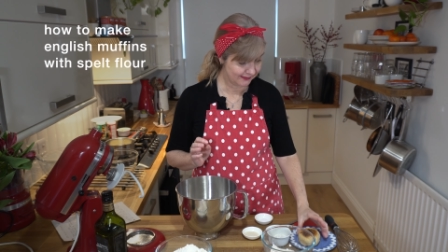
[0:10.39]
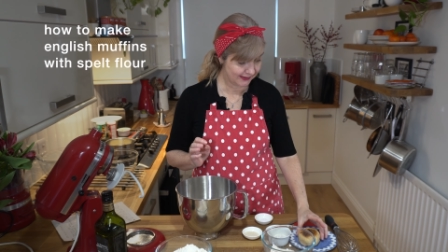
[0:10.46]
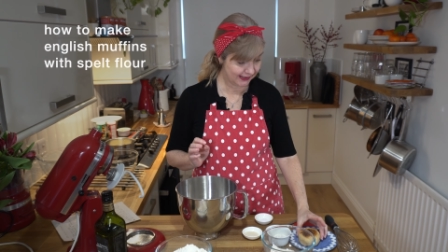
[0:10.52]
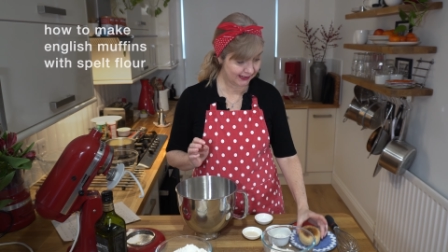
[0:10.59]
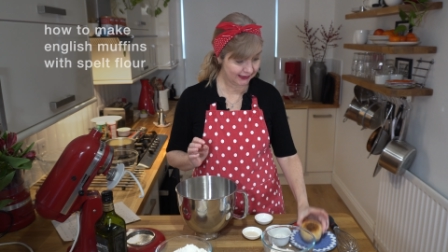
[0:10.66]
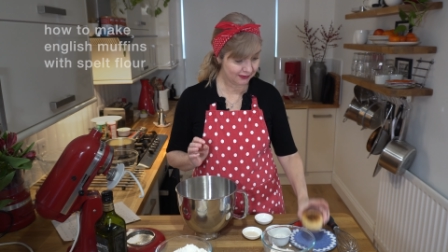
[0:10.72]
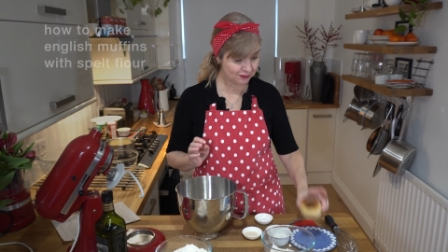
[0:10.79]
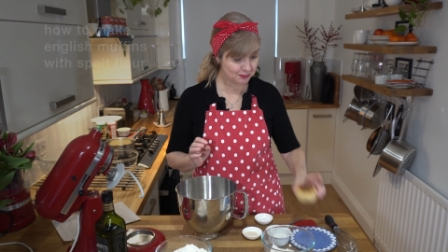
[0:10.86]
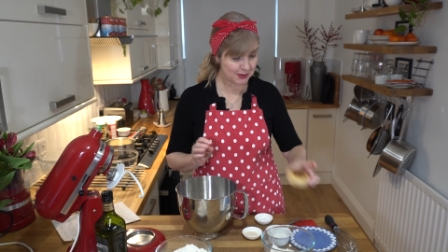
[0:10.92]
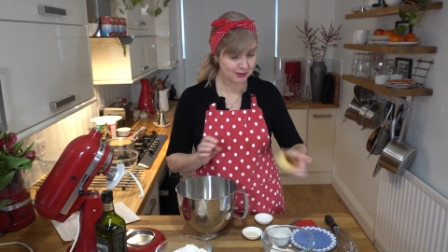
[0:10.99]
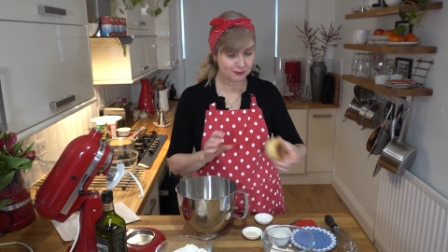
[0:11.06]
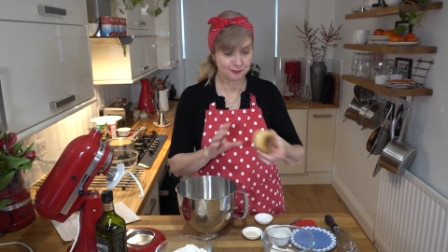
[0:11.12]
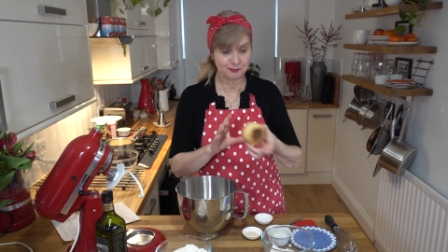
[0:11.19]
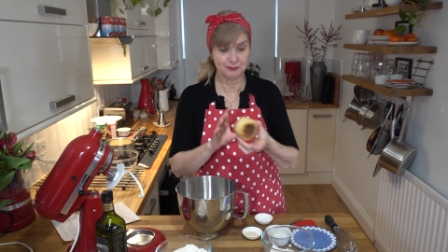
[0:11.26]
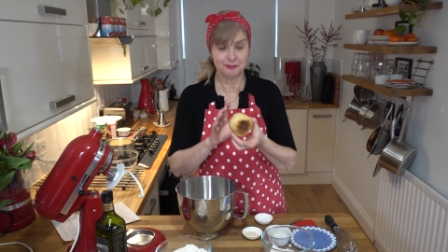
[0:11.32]
English
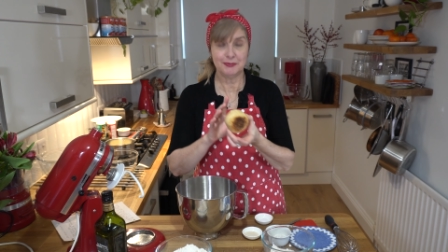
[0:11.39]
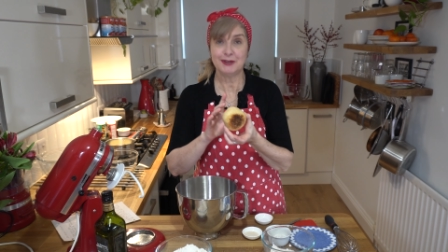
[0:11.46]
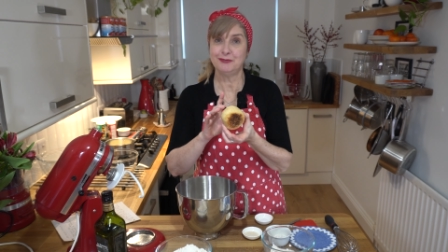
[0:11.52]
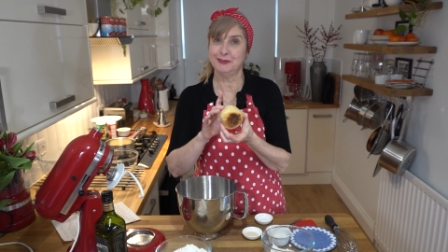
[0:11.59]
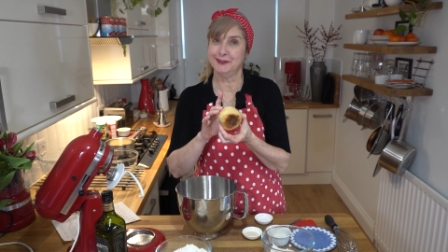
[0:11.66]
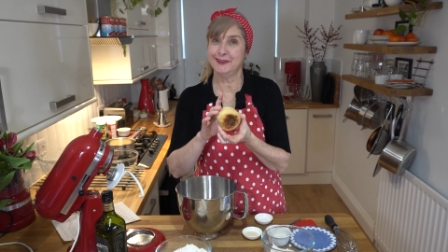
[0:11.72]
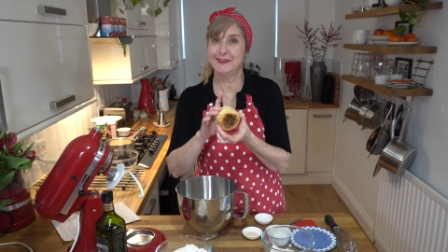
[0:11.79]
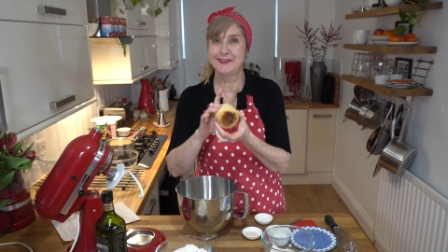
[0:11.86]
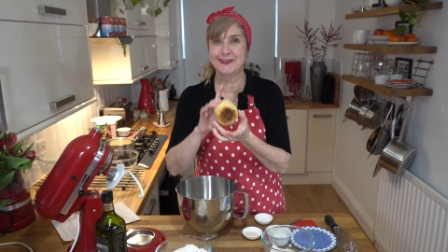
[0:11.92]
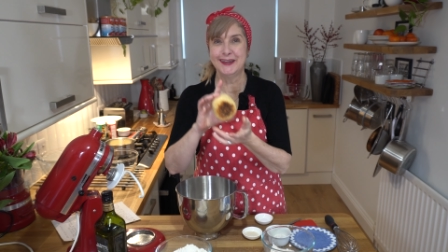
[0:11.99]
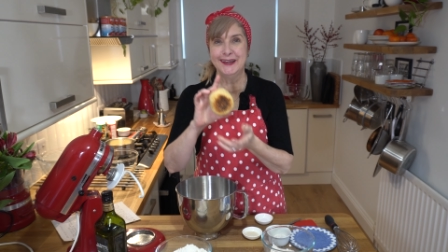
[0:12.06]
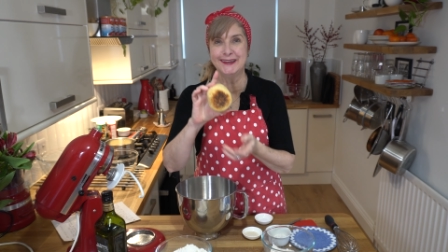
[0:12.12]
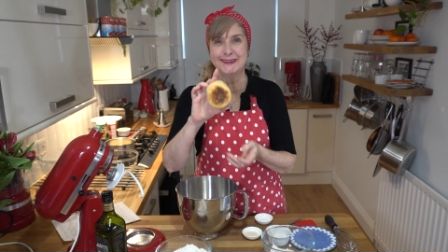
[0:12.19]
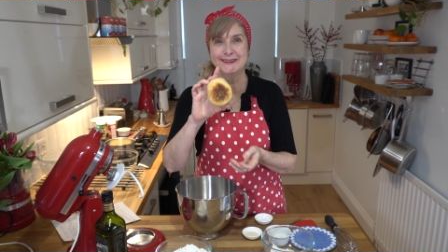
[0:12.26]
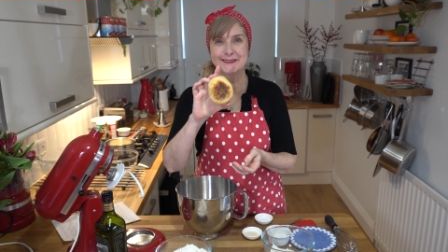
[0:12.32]
muff muffins
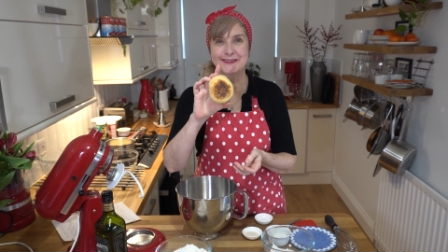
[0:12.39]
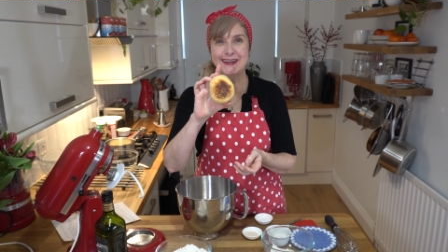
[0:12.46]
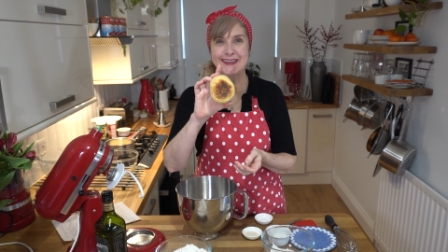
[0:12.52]
look